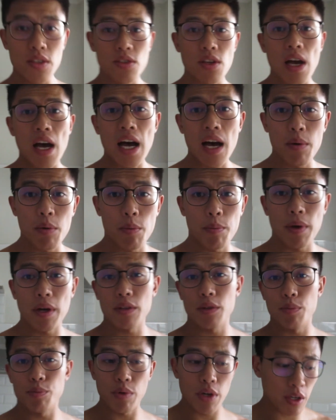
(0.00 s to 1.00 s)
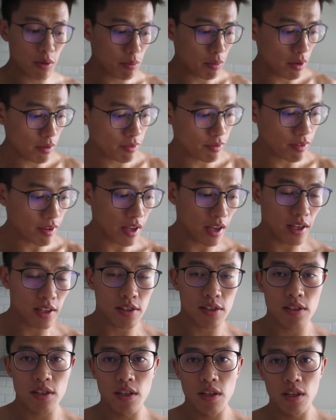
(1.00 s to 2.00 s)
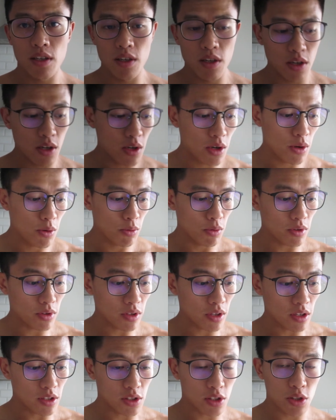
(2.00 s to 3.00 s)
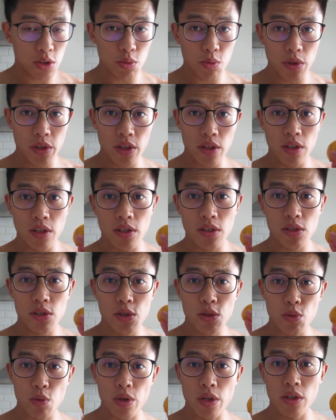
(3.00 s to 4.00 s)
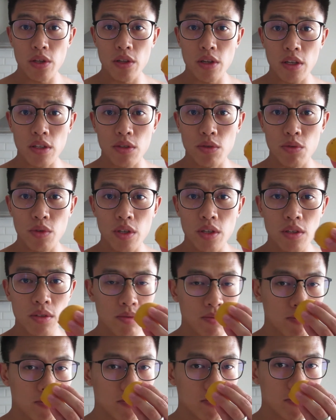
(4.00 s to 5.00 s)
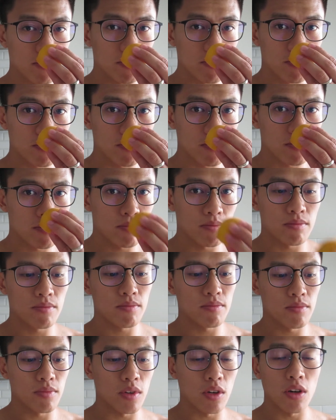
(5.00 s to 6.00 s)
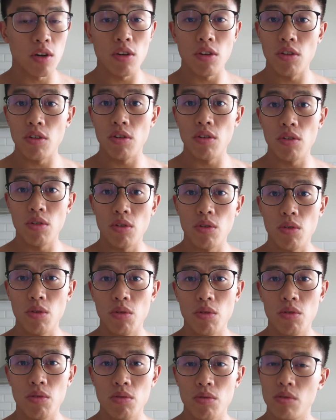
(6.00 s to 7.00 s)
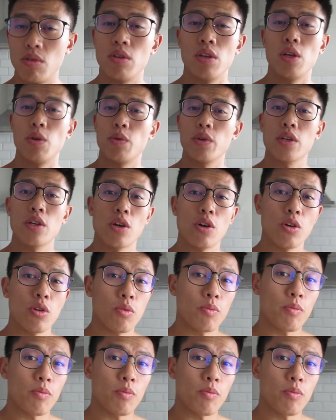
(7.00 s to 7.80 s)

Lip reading: So I'm about to break my fast with a sweet nectarine. Oh, here we go.